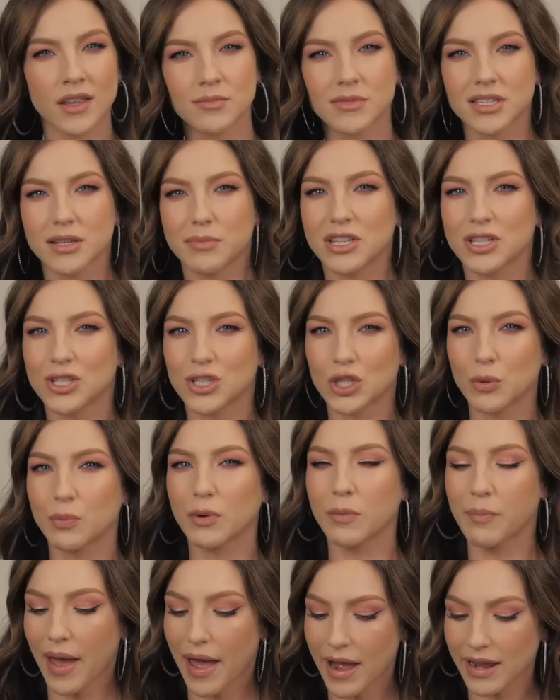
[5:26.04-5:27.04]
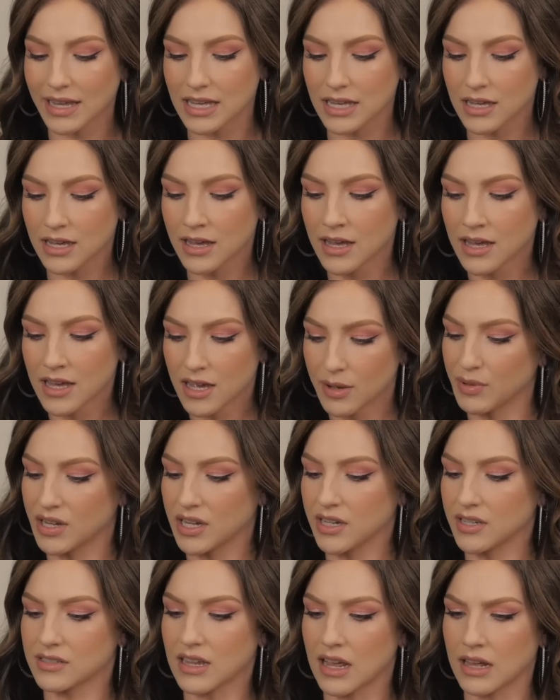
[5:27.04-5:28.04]
them to be super baggy
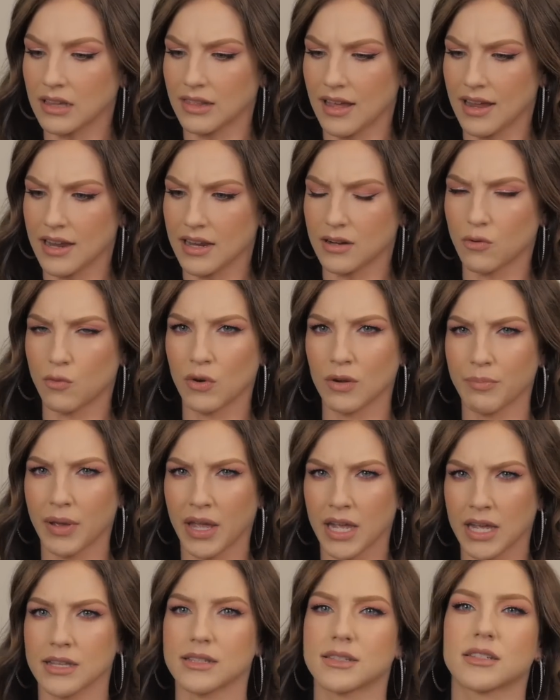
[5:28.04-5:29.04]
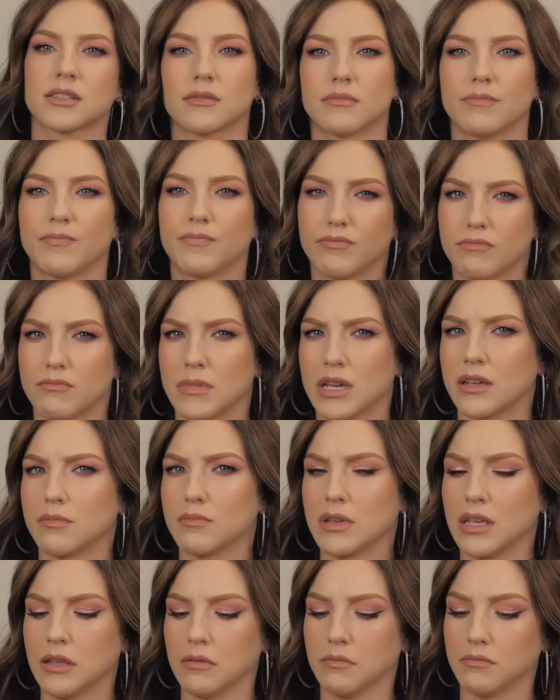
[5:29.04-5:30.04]
because I like when pants make
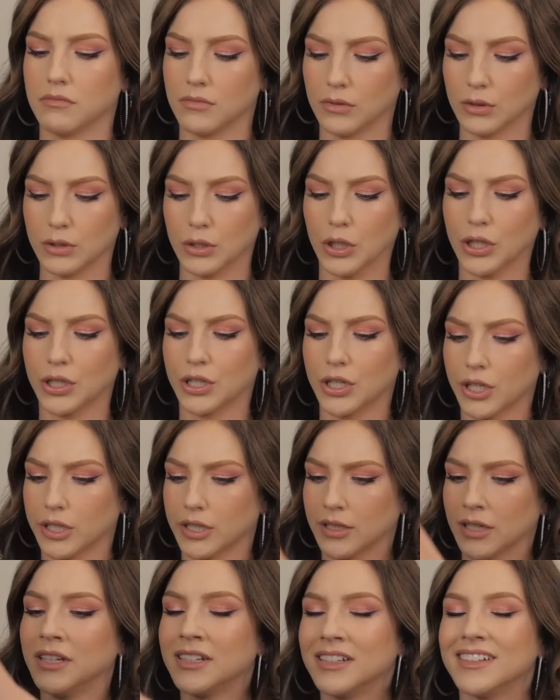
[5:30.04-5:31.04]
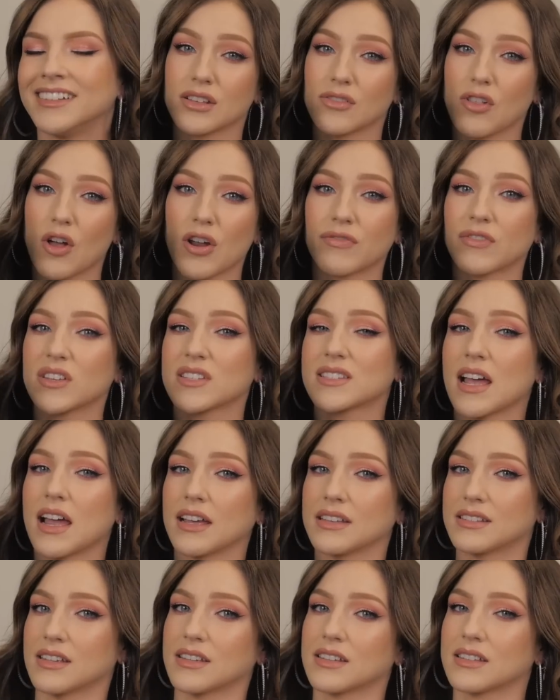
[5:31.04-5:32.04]
me look good. A lot of the
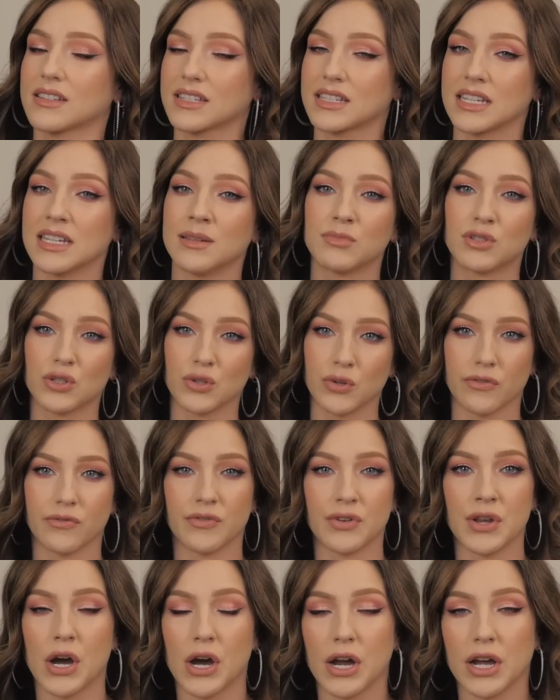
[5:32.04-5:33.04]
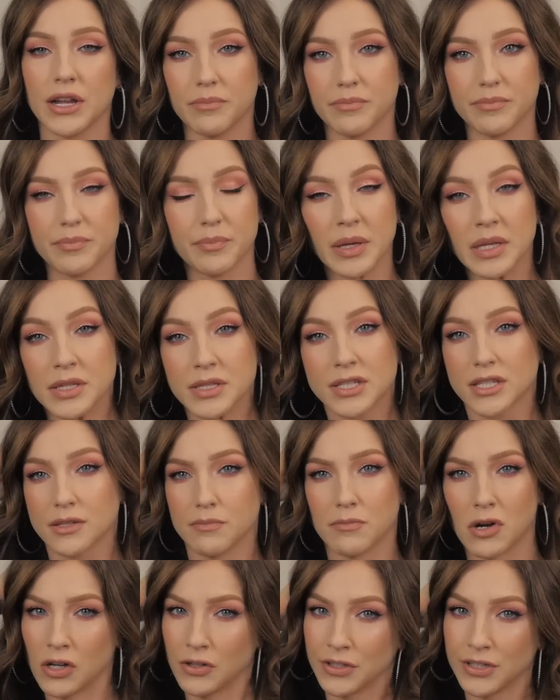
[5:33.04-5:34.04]
sizes seem to have not been
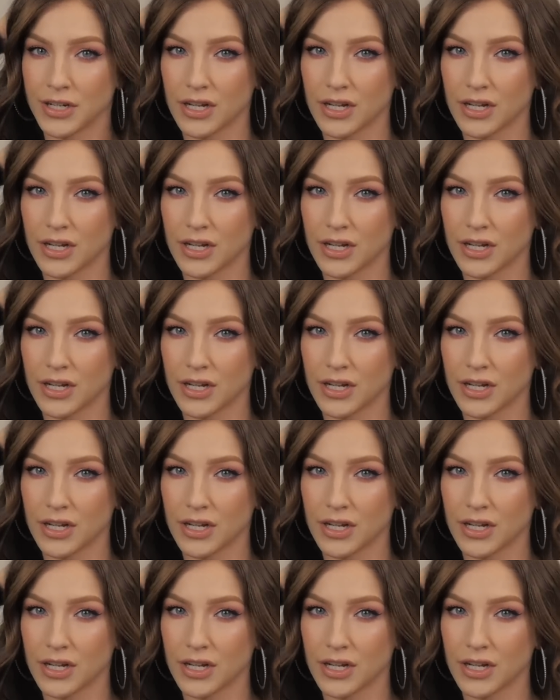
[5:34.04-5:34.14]
small